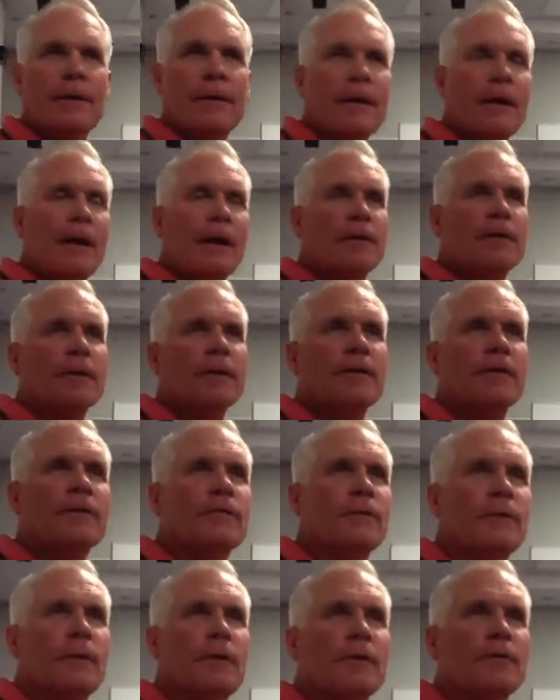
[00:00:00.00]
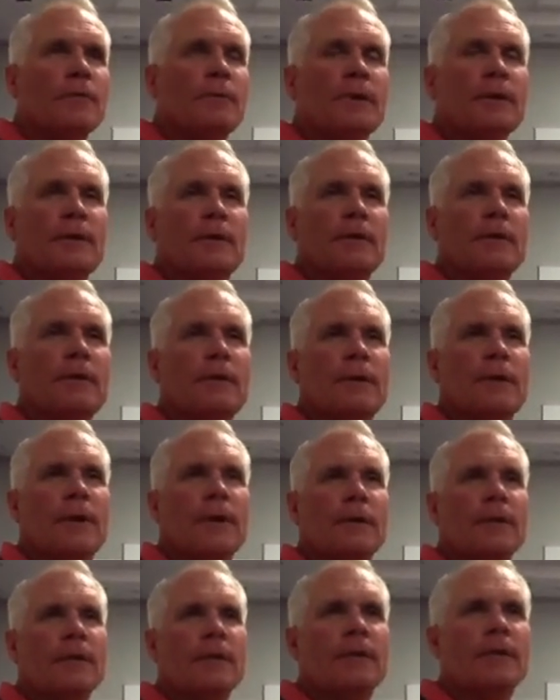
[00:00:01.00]
Yeah, I think it's been good.
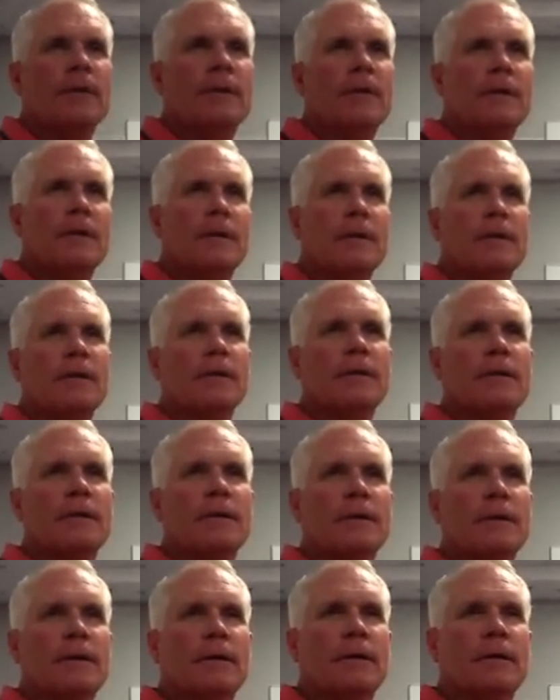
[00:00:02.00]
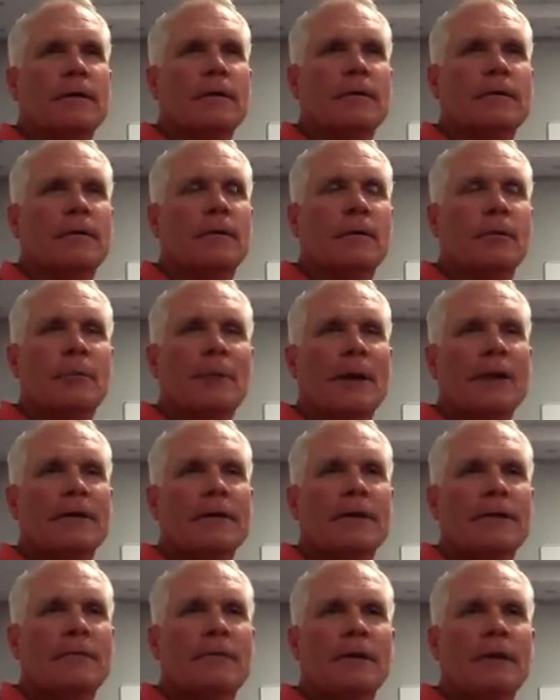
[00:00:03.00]
I think going
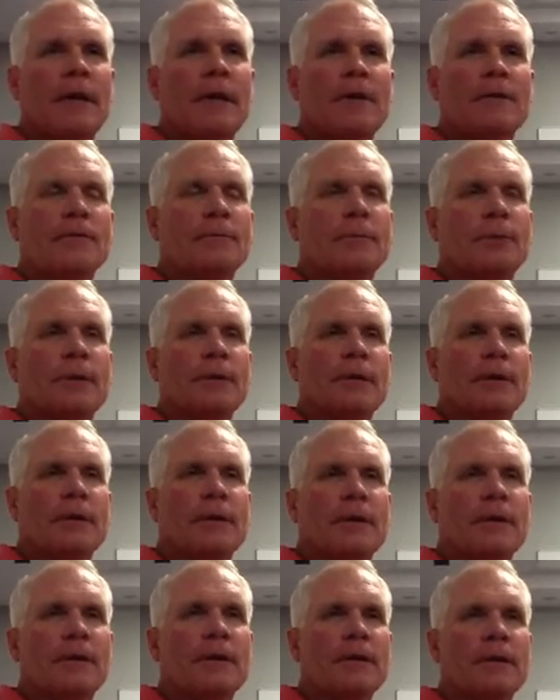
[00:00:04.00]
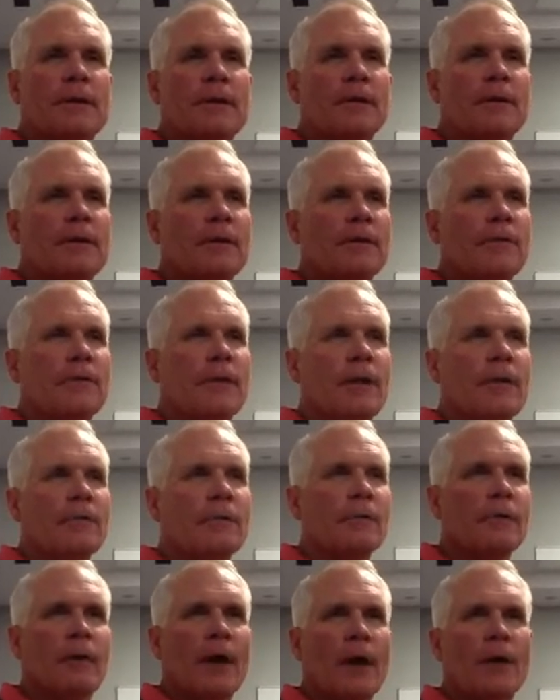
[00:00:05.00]
back to even last spring, I think our kids have
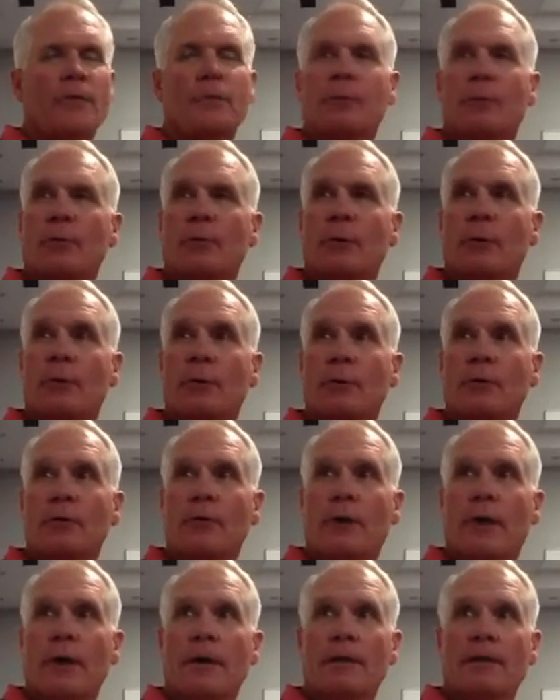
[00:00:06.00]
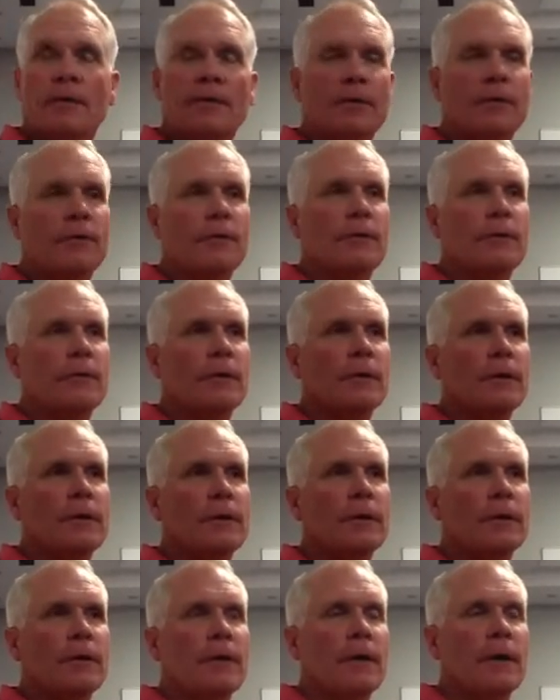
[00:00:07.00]
a grasp of what we're trying to do,
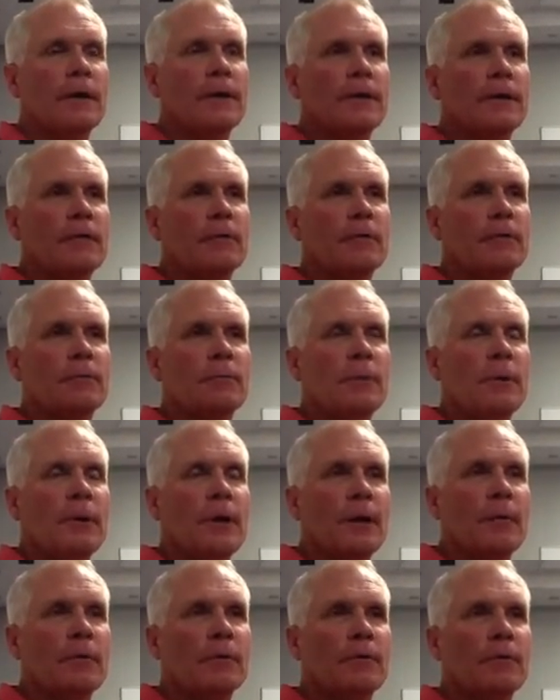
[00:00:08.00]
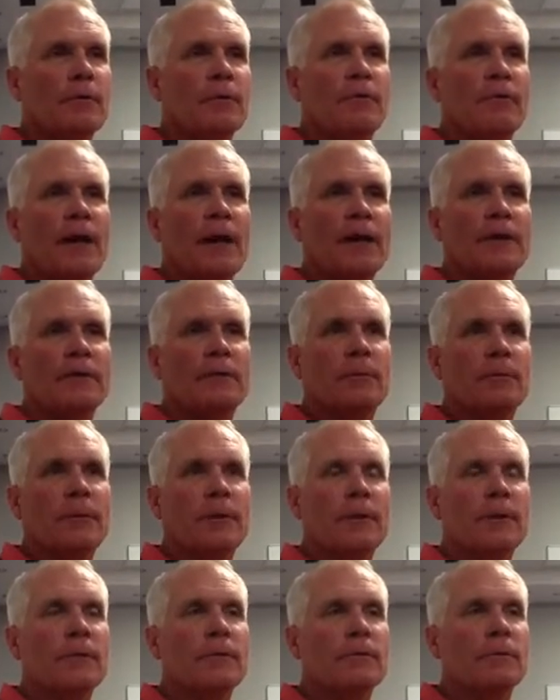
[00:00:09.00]
and I think we've been able to refine some
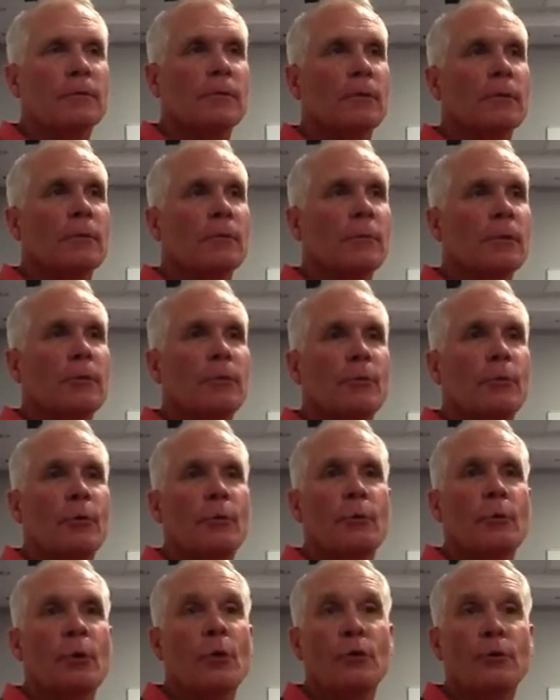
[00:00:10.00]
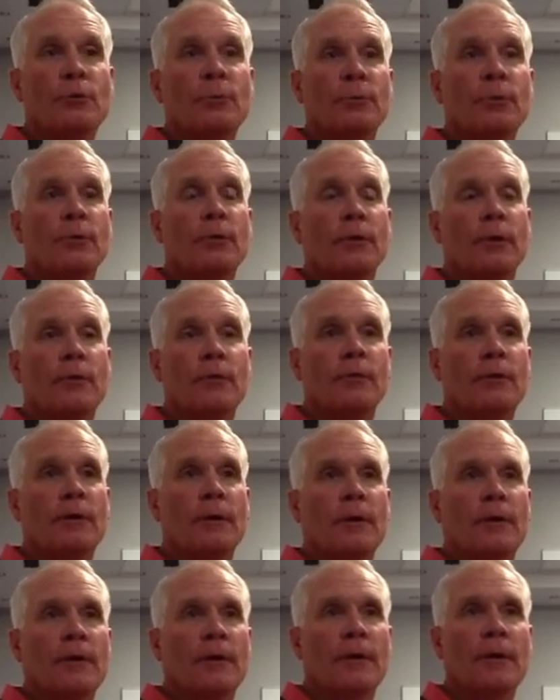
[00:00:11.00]
things. We're a little bit more multiple over
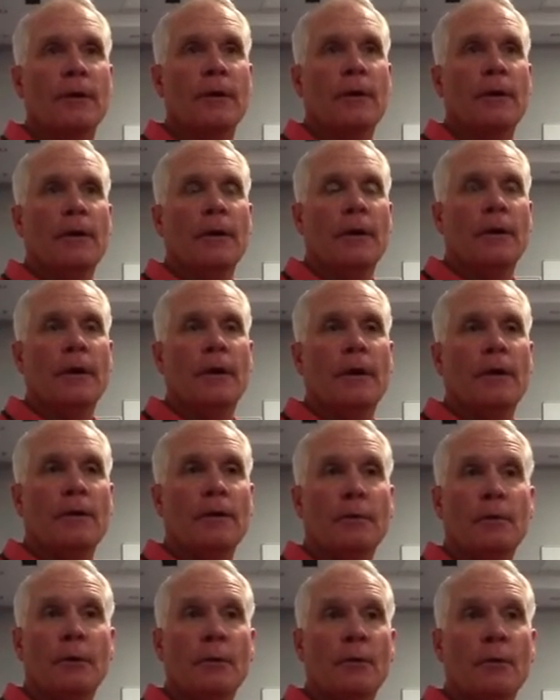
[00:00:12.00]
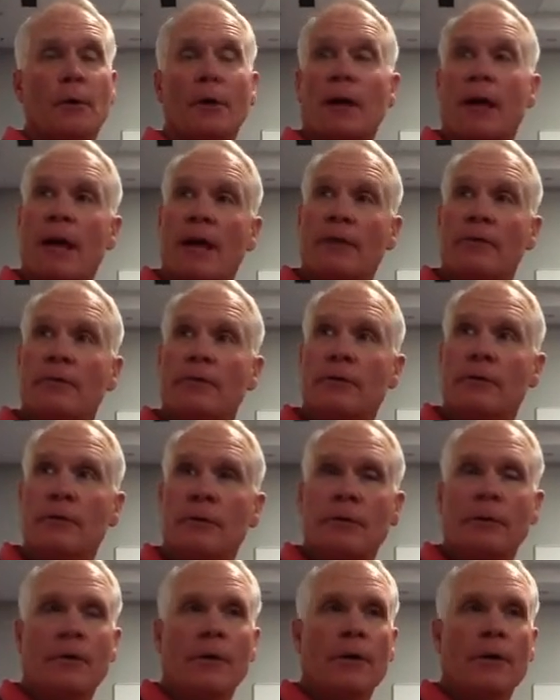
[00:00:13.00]
there than we were last year.